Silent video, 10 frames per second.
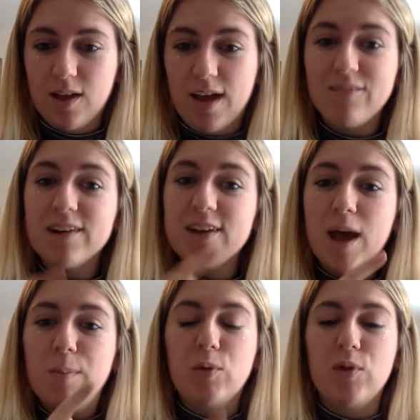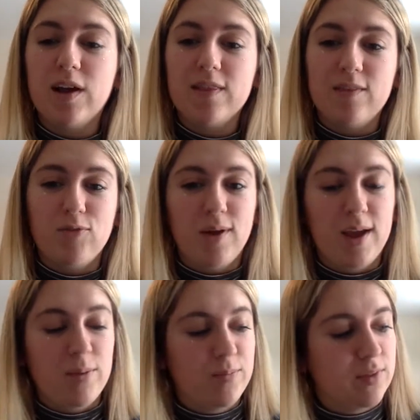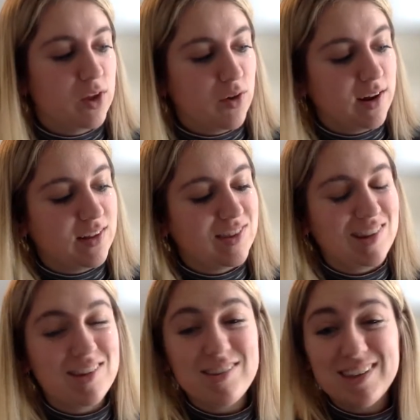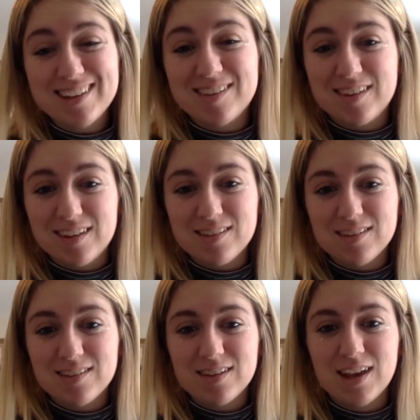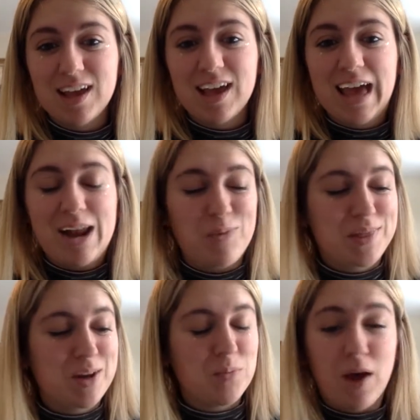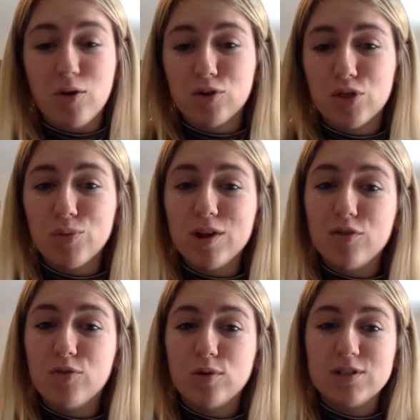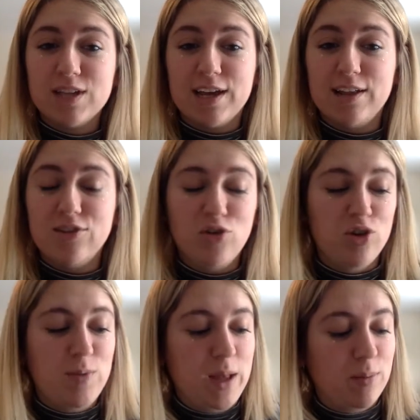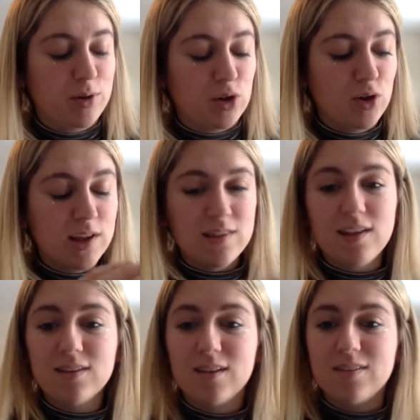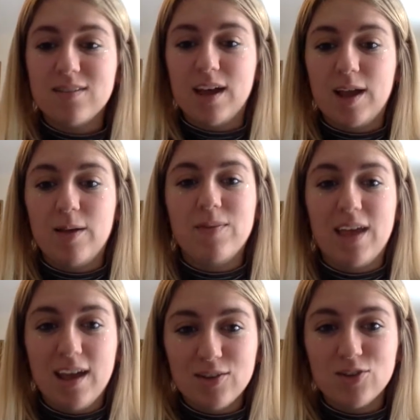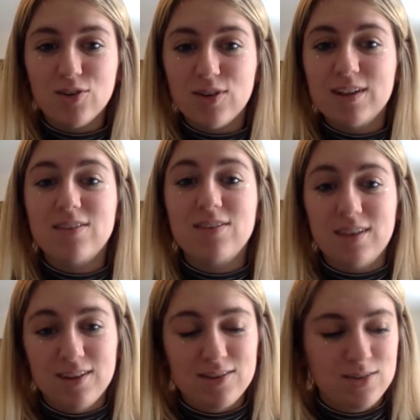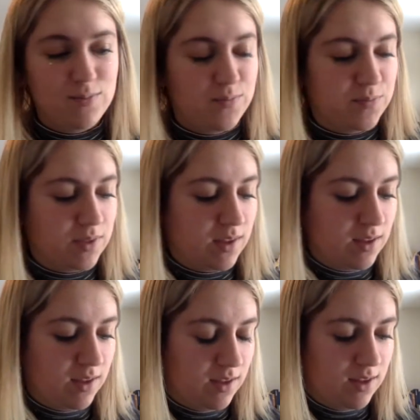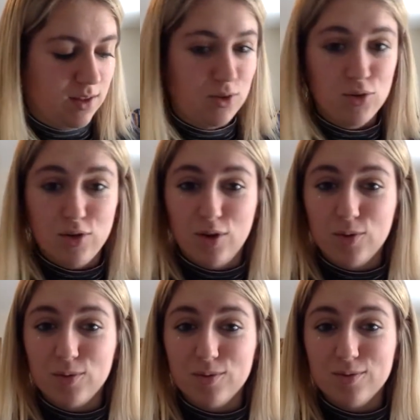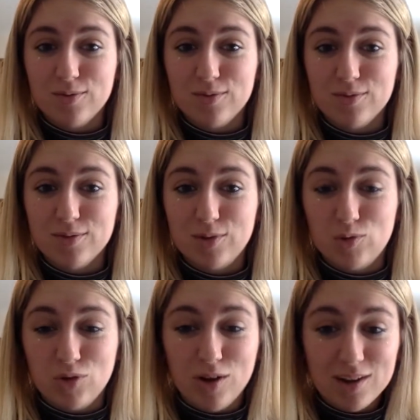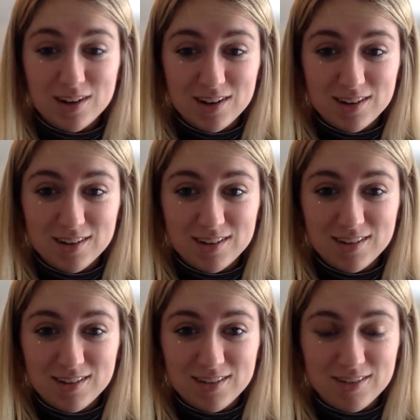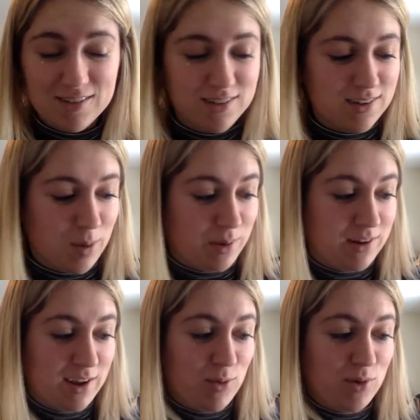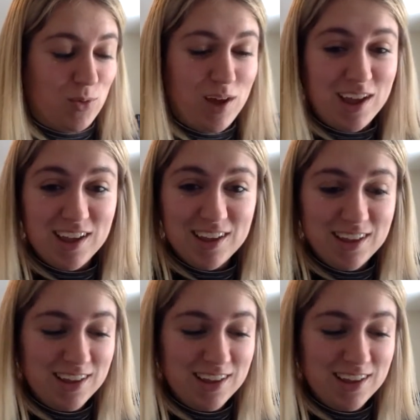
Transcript: Every time you look at the frame, you're to see six discs. And within about three to four seconds, you should be able to look at this and say the answer is six. So you saw it. I'm going to take one away.